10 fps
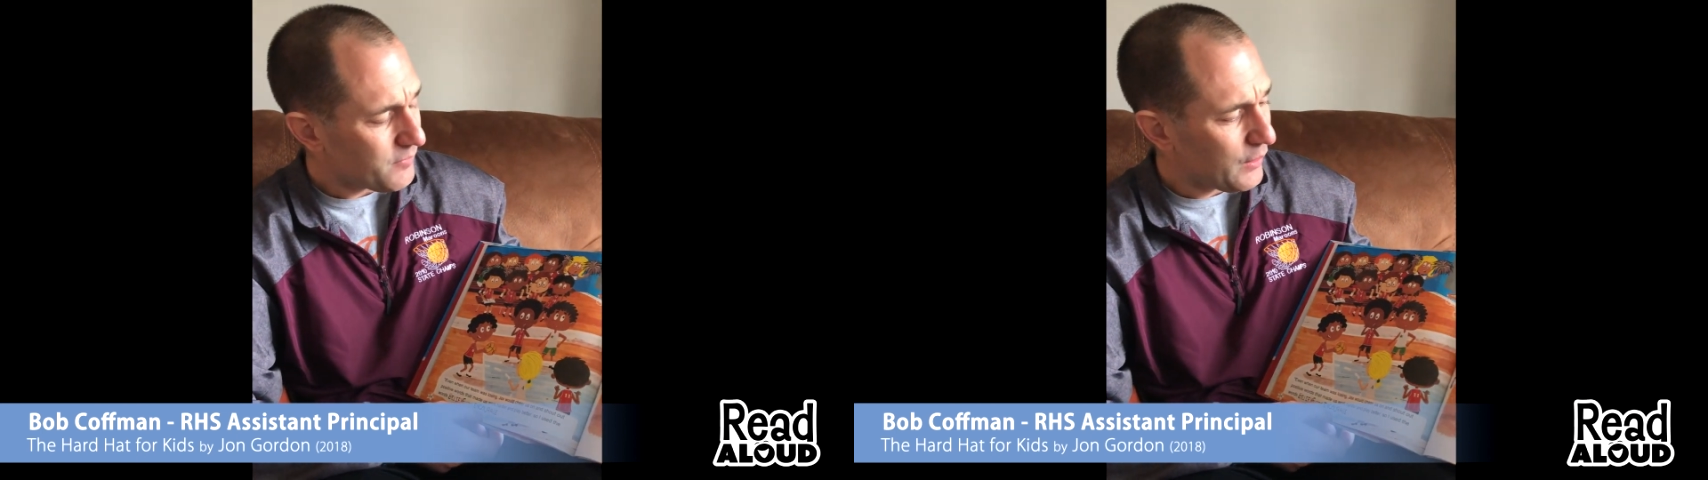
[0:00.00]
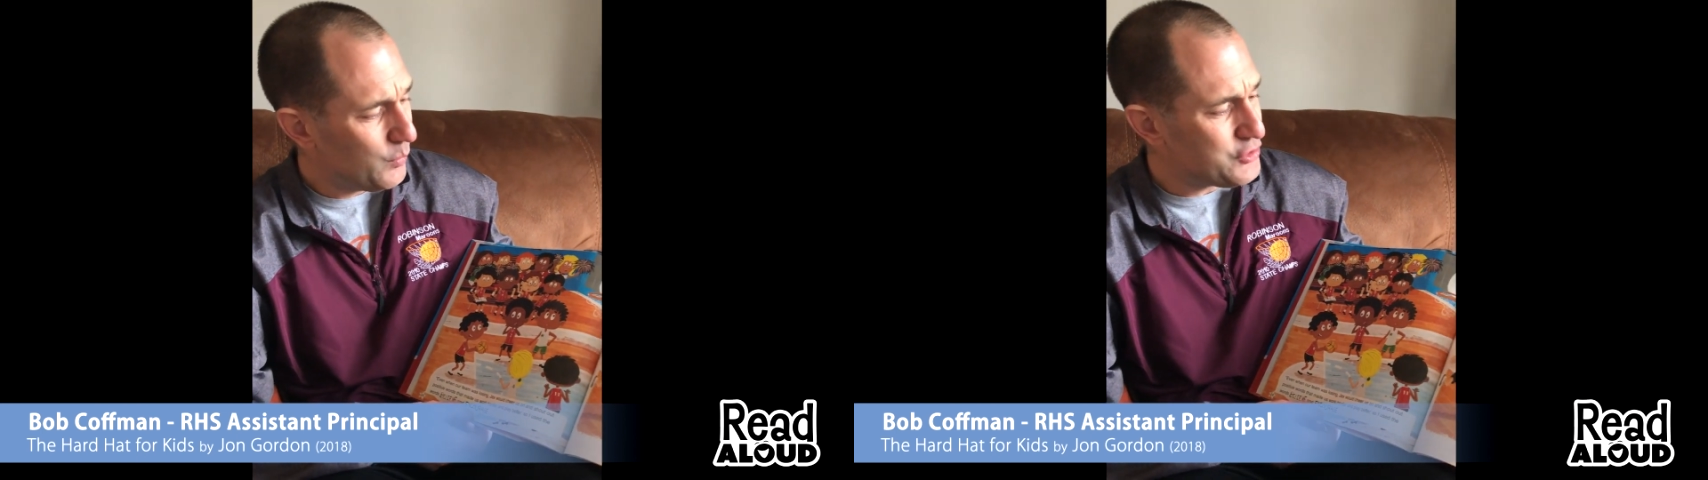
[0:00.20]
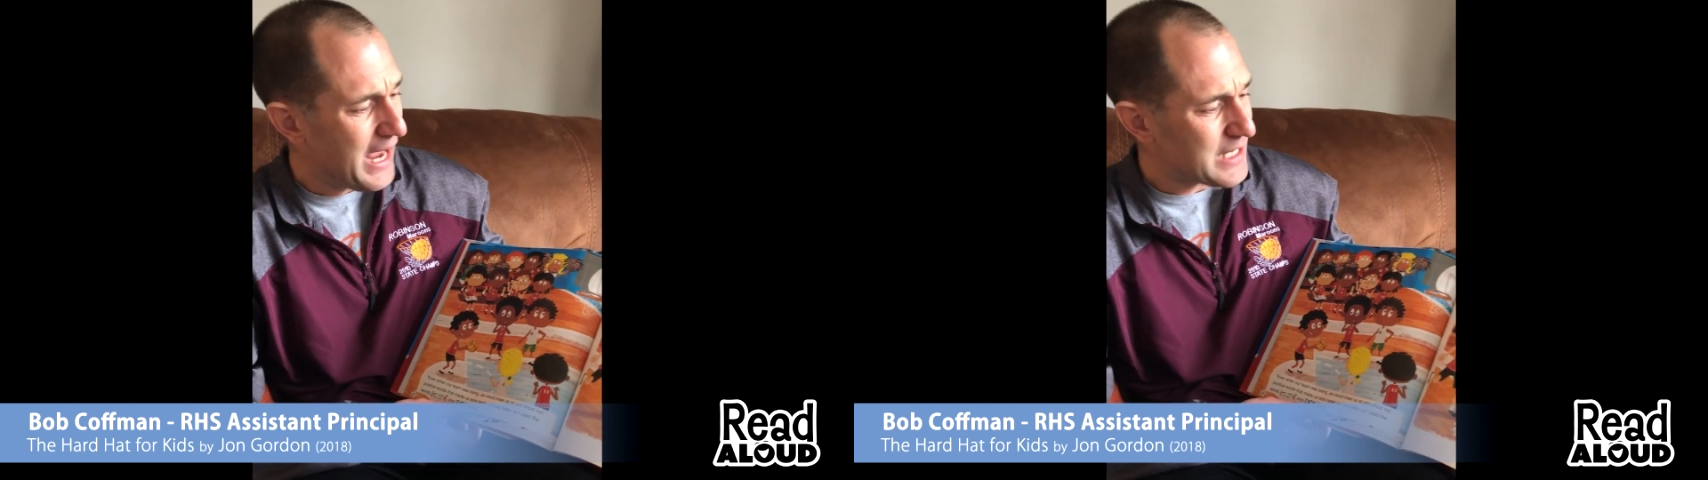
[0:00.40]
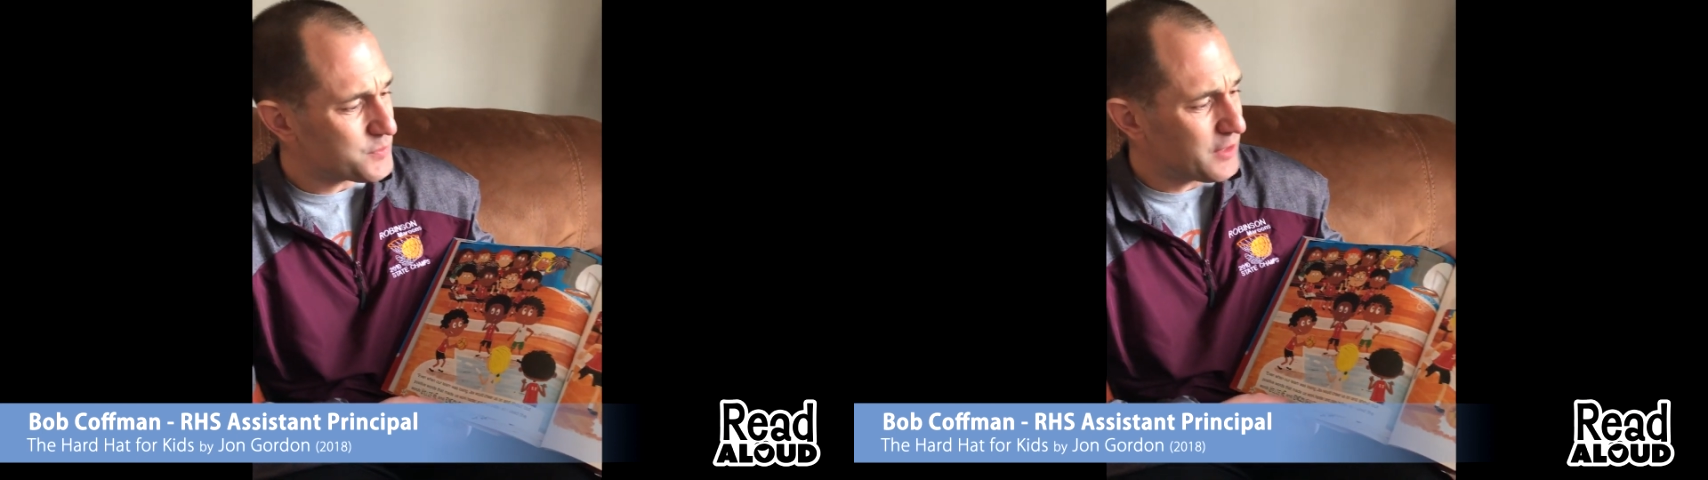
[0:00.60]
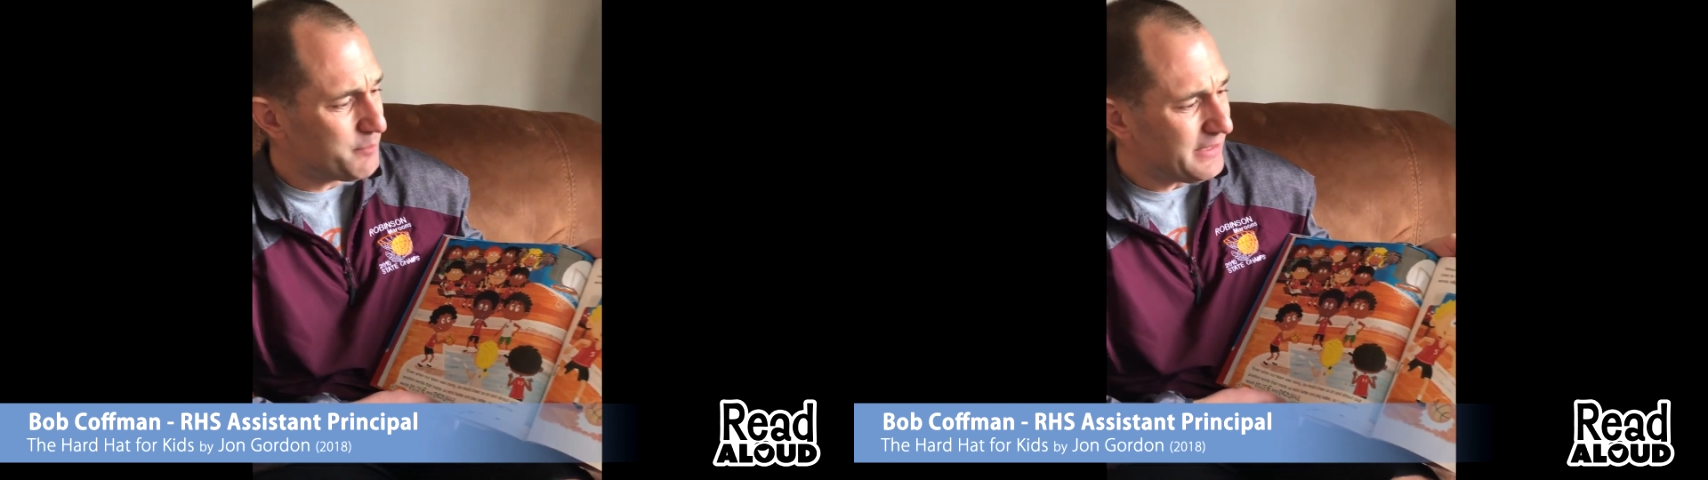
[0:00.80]
When Jax was
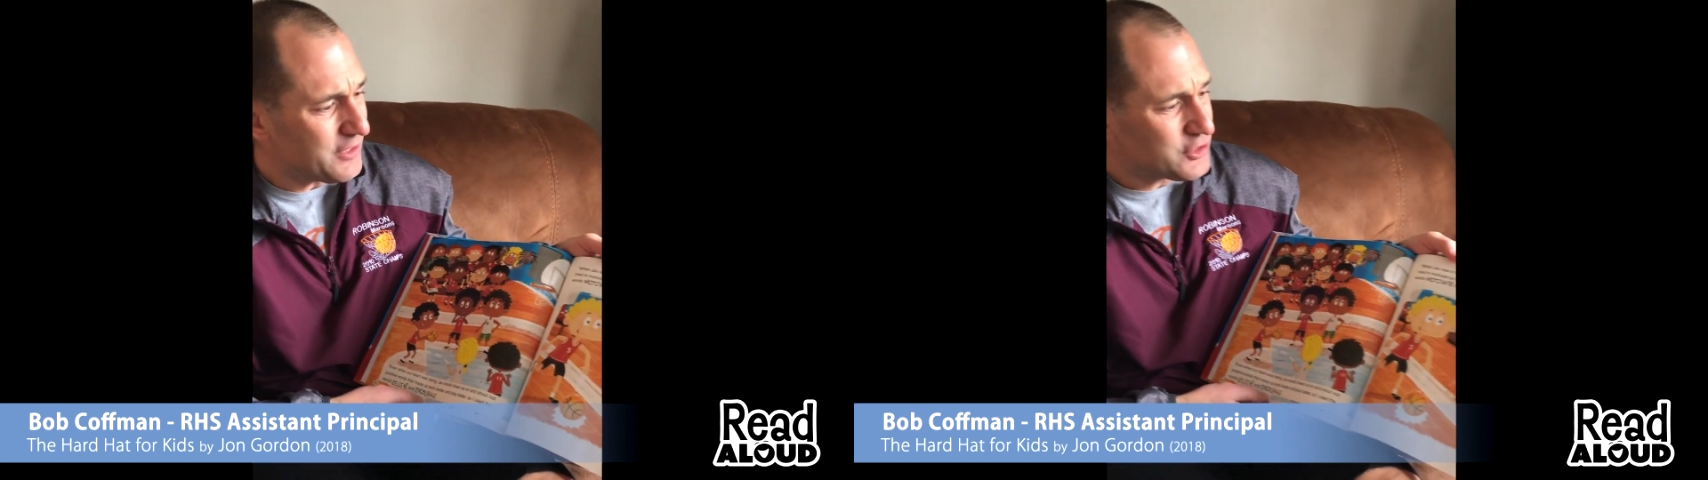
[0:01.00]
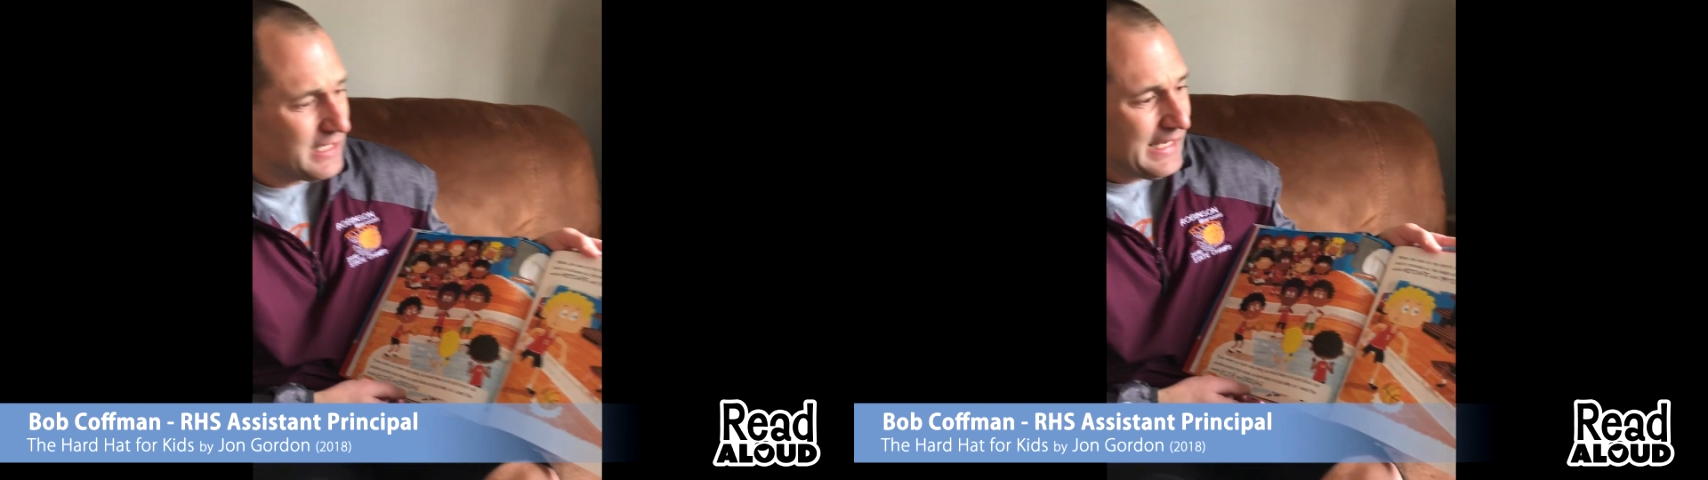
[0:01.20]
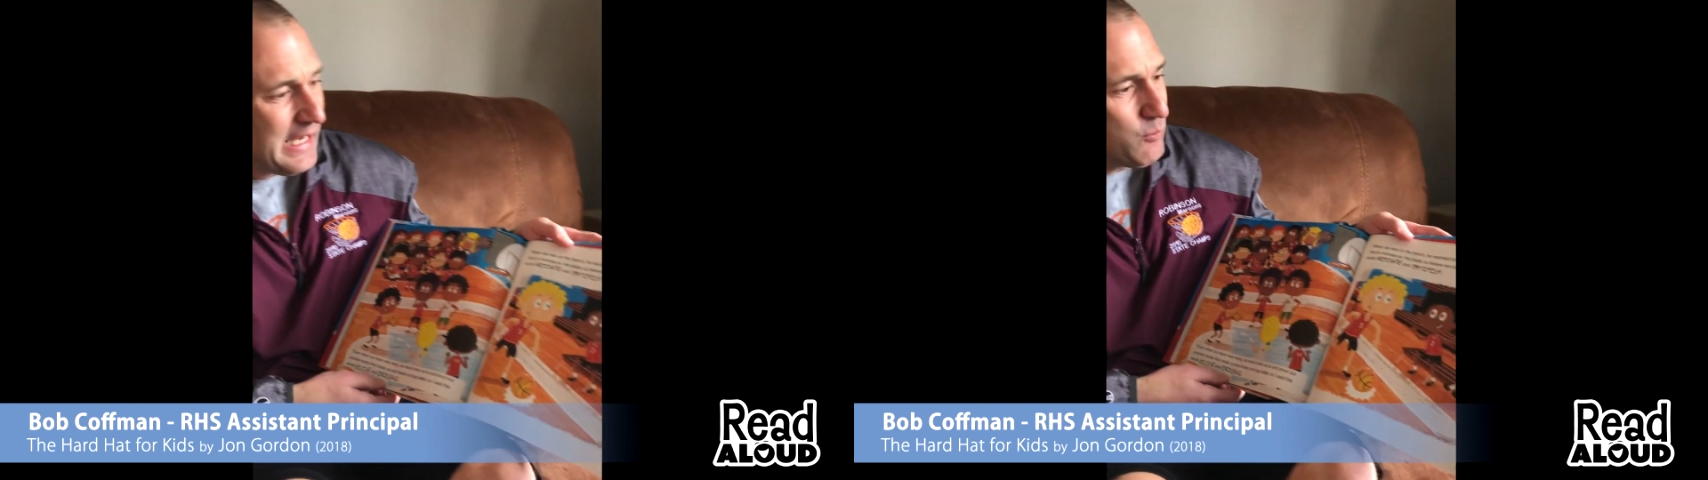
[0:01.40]
on the bench, he